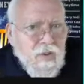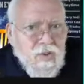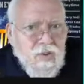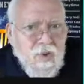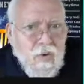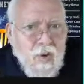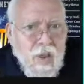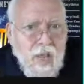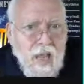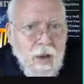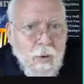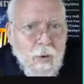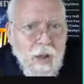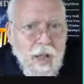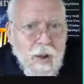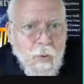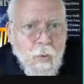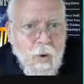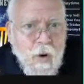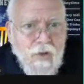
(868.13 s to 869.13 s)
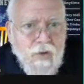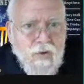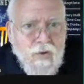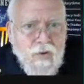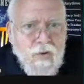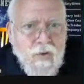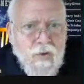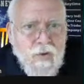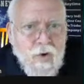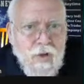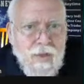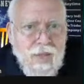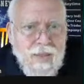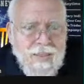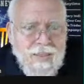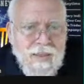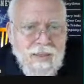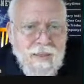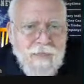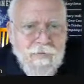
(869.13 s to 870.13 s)
So now I want to look
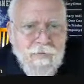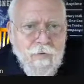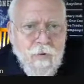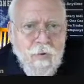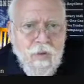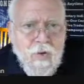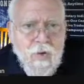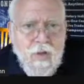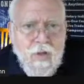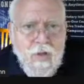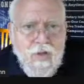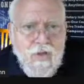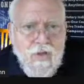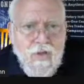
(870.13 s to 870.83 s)
at the full